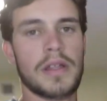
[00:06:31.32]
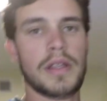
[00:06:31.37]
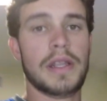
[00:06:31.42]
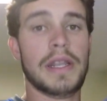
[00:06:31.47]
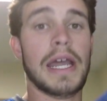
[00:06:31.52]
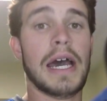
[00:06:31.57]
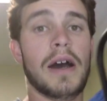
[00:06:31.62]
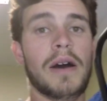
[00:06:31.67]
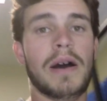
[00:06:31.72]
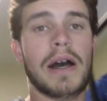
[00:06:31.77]

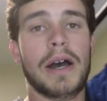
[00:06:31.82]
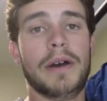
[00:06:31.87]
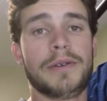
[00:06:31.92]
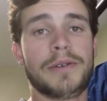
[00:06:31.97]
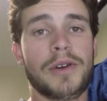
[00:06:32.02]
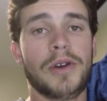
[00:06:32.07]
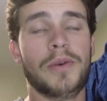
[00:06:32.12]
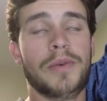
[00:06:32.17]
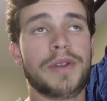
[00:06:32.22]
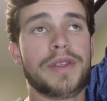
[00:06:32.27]
Now I would
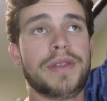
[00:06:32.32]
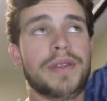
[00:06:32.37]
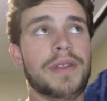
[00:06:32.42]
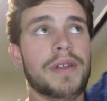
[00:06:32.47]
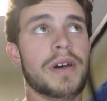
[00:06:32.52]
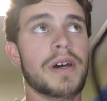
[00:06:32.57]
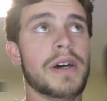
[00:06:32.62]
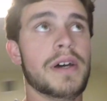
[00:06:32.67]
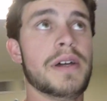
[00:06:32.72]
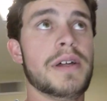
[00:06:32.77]
go with
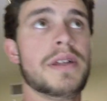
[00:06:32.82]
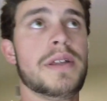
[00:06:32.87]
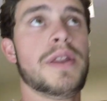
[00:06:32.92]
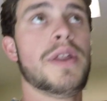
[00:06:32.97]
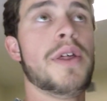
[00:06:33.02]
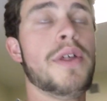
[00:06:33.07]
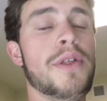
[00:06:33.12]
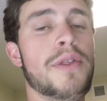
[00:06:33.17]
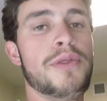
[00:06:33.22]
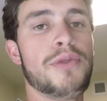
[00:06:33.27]
the
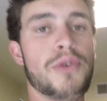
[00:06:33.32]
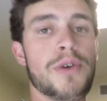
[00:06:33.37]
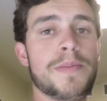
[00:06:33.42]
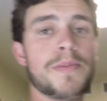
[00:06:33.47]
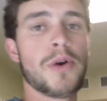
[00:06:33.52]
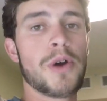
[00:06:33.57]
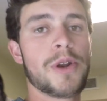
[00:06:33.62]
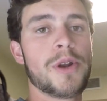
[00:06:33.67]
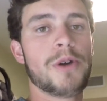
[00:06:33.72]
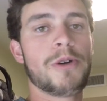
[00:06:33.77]

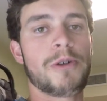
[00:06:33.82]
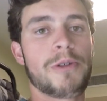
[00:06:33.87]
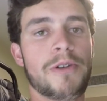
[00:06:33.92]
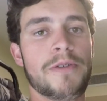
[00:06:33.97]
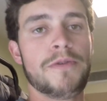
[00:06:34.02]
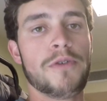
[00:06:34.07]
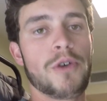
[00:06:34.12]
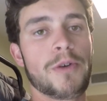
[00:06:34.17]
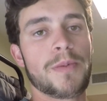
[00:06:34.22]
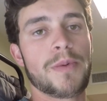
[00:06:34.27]
3.0 or the
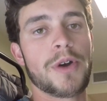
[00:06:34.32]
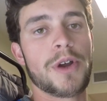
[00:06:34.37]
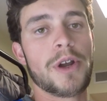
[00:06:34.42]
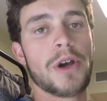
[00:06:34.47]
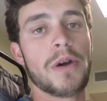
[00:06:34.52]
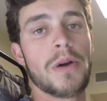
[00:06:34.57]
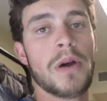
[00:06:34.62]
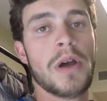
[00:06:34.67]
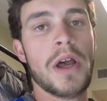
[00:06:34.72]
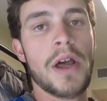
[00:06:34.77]

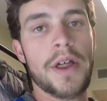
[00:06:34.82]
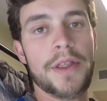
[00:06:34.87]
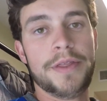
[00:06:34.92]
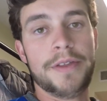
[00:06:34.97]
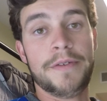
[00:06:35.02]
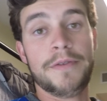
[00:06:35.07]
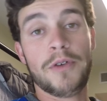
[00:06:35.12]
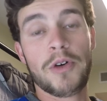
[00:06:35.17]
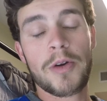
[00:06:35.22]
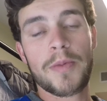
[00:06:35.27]
4.0. The
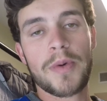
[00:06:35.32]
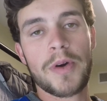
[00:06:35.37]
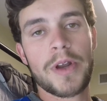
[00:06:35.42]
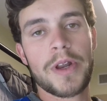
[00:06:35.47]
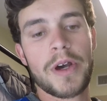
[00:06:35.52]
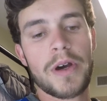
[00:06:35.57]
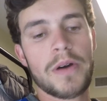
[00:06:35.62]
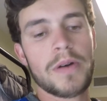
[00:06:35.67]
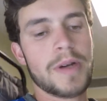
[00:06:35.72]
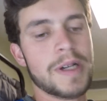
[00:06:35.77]

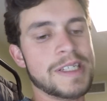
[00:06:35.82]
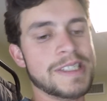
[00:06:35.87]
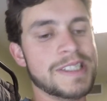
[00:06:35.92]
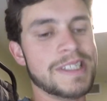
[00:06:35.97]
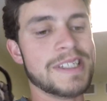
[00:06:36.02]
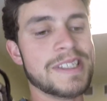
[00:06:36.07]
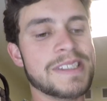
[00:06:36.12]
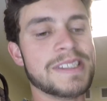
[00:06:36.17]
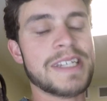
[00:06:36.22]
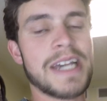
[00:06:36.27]
4.0 is
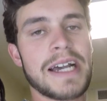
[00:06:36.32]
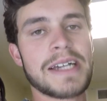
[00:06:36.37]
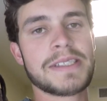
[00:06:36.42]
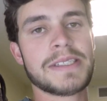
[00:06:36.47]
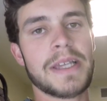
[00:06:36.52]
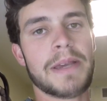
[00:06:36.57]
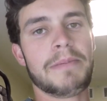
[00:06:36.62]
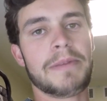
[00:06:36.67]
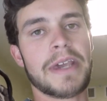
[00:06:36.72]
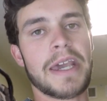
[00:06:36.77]
the exact
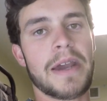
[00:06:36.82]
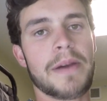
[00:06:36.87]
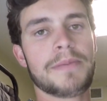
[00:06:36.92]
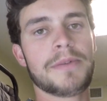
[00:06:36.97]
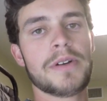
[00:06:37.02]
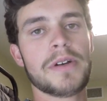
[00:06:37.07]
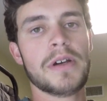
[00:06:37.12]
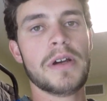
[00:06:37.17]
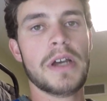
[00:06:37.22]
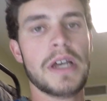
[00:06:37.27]
same
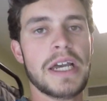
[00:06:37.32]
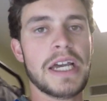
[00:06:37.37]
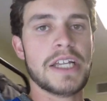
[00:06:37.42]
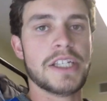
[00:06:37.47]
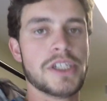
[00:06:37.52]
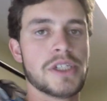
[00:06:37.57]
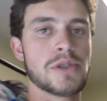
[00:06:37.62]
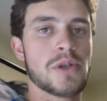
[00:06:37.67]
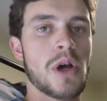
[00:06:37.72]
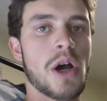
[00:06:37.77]
camera, it
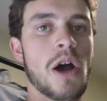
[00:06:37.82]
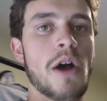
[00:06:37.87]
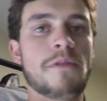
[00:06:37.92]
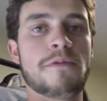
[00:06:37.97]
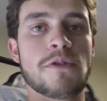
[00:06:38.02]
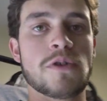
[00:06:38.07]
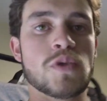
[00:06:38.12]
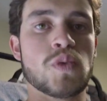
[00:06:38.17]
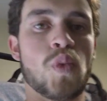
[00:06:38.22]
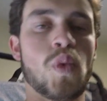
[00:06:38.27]
just
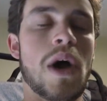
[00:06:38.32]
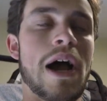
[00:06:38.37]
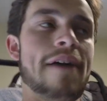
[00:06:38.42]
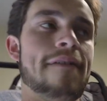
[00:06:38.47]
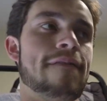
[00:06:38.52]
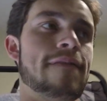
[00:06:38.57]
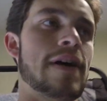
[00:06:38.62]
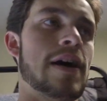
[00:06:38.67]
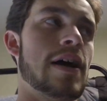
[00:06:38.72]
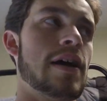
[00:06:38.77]
offers
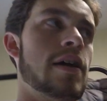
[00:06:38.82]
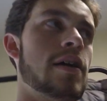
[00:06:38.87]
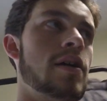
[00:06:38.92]
Wi-Fi.